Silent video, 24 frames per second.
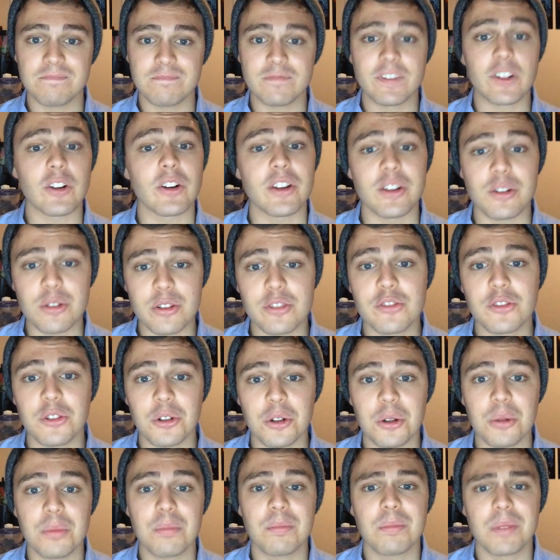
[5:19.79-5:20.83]
very
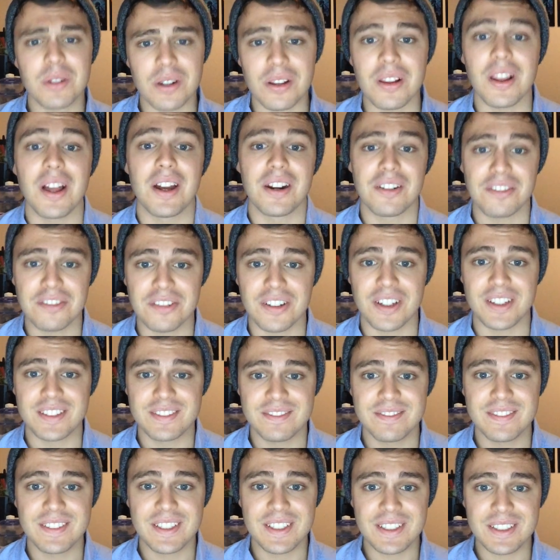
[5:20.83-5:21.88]
useful, but a lot of fun.
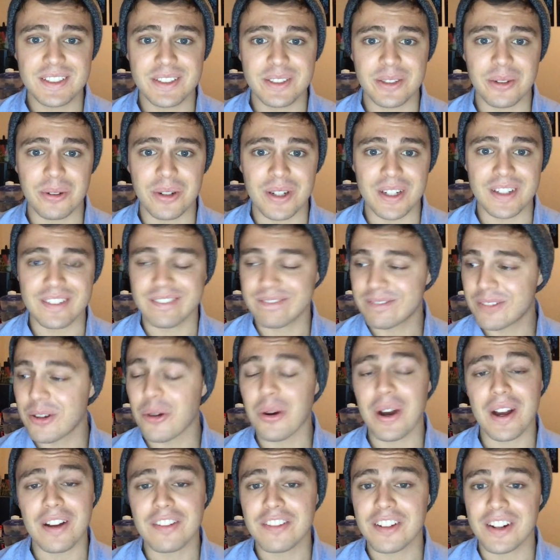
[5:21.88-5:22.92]
So go
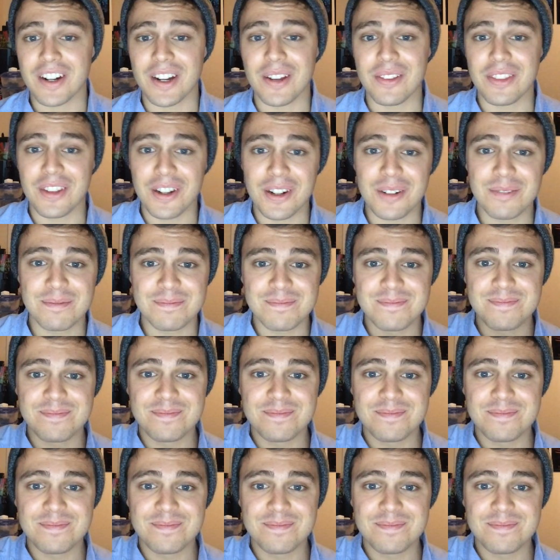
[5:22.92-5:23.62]
have fun out there.